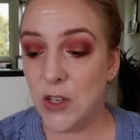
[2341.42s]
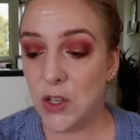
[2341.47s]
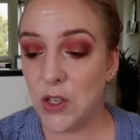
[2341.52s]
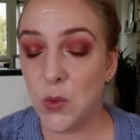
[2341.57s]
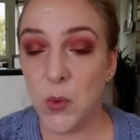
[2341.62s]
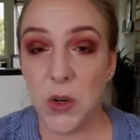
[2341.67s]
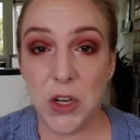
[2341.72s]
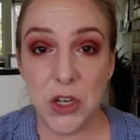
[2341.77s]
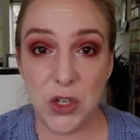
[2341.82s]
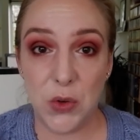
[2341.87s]

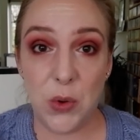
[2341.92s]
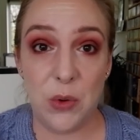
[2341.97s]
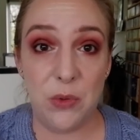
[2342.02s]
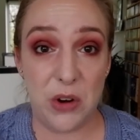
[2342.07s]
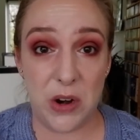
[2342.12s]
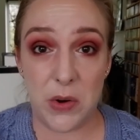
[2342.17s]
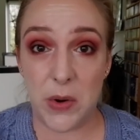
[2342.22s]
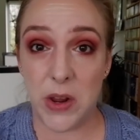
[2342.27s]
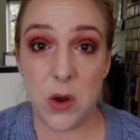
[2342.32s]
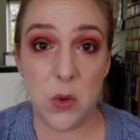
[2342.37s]
just wanna do a
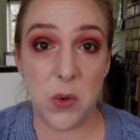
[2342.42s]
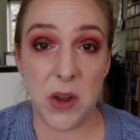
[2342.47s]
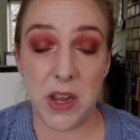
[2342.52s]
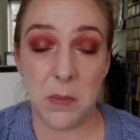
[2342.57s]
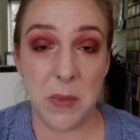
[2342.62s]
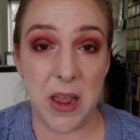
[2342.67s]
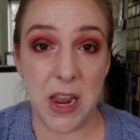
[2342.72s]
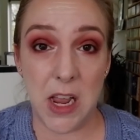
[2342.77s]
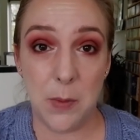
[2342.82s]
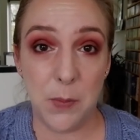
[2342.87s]
very quick
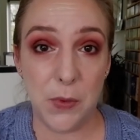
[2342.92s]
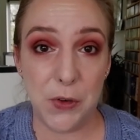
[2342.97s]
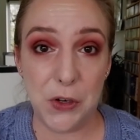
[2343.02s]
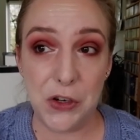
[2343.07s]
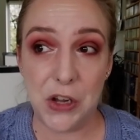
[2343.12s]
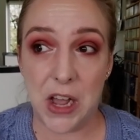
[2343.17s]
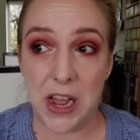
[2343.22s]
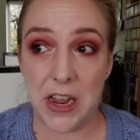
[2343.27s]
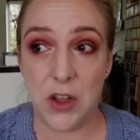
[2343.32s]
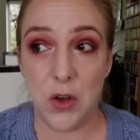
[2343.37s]
makeup
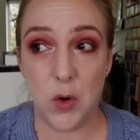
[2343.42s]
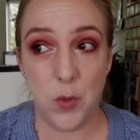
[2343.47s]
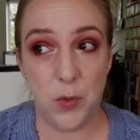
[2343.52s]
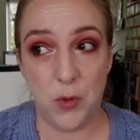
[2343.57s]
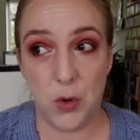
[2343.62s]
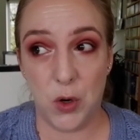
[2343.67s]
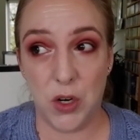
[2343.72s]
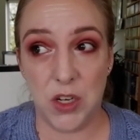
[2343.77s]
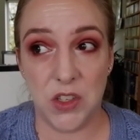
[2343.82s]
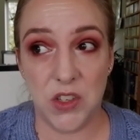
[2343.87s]
look, I go
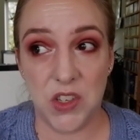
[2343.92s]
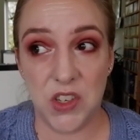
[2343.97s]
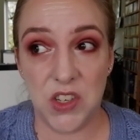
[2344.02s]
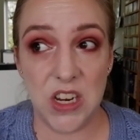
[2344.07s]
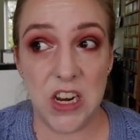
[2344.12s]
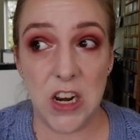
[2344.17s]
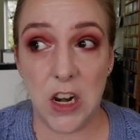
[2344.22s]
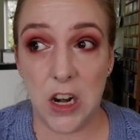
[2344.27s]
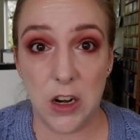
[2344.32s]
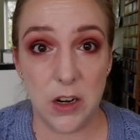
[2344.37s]
for
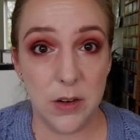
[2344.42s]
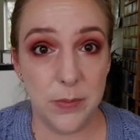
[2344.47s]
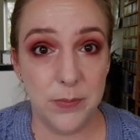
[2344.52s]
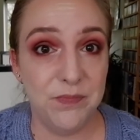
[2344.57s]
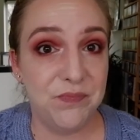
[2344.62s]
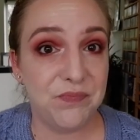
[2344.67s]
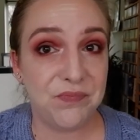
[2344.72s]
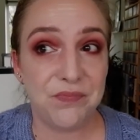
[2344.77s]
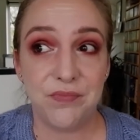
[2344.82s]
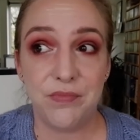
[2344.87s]
concealer,
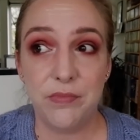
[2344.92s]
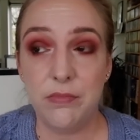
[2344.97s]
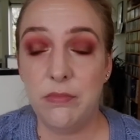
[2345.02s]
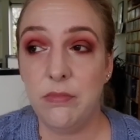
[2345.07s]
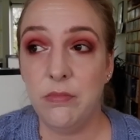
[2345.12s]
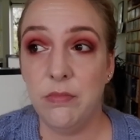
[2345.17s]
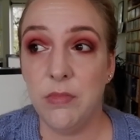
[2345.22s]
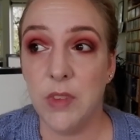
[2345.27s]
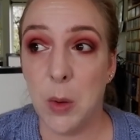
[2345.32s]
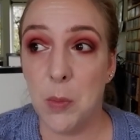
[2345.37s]

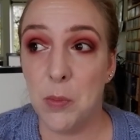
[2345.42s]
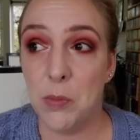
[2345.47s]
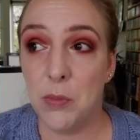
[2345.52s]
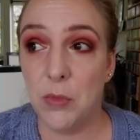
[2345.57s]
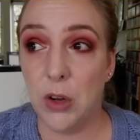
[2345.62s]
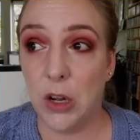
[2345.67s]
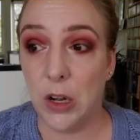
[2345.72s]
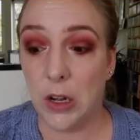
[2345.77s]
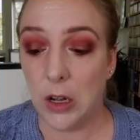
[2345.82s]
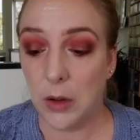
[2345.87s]

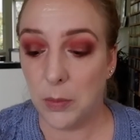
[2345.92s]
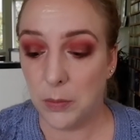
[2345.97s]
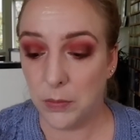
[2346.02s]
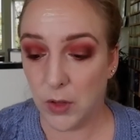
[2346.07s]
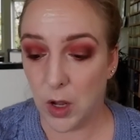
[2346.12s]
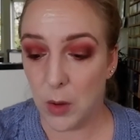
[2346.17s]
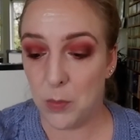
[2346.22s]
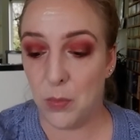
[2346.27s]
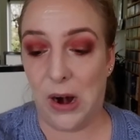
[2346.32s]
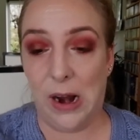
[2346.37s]

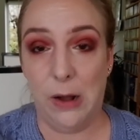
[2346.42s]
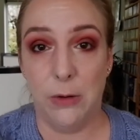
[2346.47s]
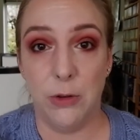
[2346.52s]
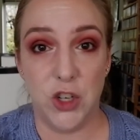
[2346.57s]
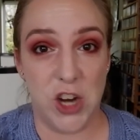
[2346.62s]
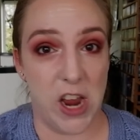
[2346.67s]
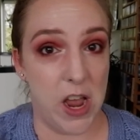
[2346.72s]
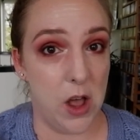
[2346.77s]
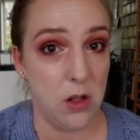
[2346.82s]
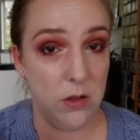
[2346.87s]
um, a brow
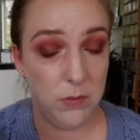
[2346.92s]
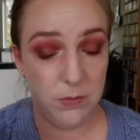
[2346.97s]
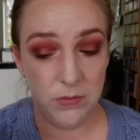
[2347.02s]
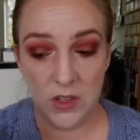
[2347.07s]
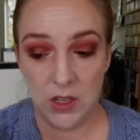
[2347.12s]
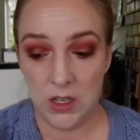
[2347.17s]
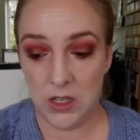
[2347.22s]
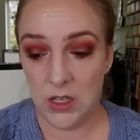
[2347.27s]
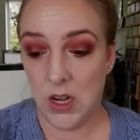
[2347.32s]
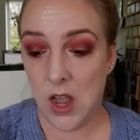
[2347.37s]
gel,
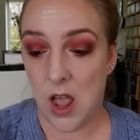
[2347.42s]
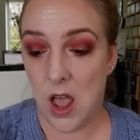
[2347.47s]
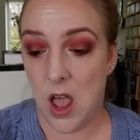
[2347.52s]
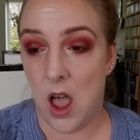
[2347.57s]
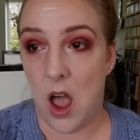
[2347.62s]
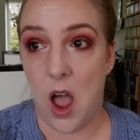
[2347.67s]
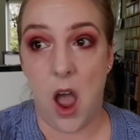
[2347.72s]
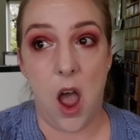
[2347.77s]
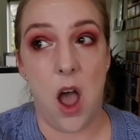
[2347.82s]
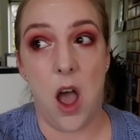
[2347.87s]

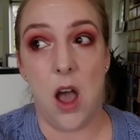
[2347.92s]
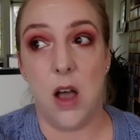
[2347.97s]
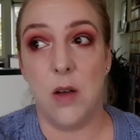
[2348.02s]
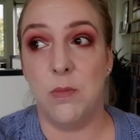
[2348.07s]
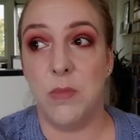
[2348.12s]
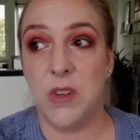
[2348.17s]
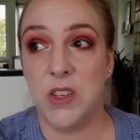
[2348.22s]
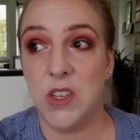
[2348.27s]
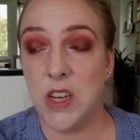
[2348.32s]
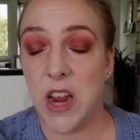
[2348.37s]
uh,
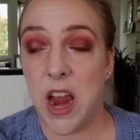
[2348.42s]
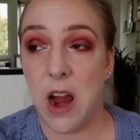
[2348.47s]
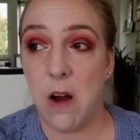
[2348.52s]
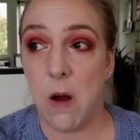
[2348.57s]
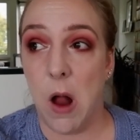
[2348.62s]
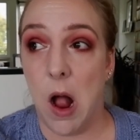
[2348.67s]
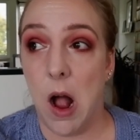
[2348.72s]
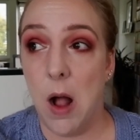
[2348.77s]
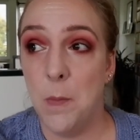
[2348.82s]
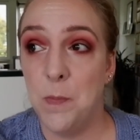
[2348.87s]

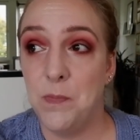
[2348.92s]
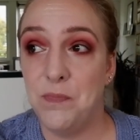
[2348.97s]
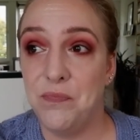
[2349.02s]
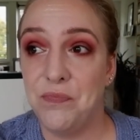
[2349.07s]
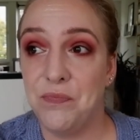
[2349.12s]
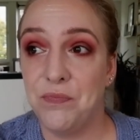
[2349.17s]
mascara,